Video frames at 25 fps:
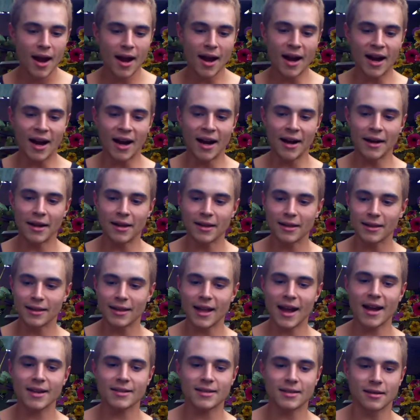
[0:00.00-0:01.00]
And
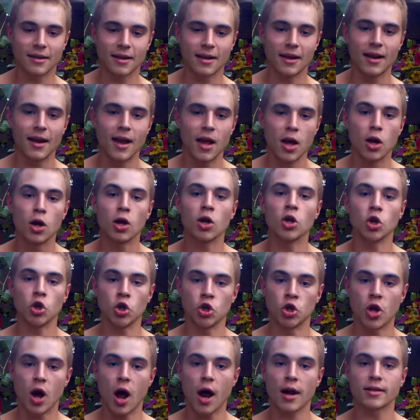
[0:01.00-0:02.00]
lastly,
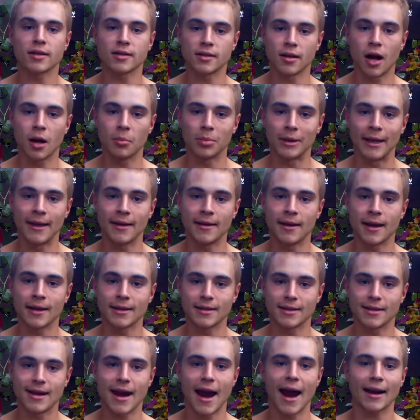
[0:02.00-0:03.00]
you gotta stop late night
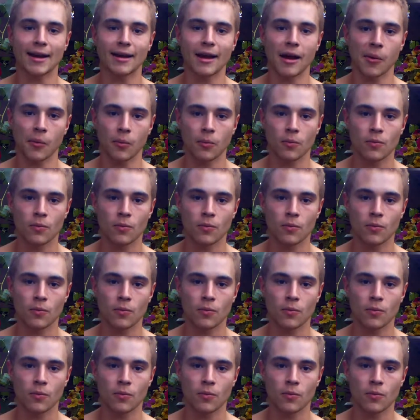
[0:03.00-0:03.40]
snacking.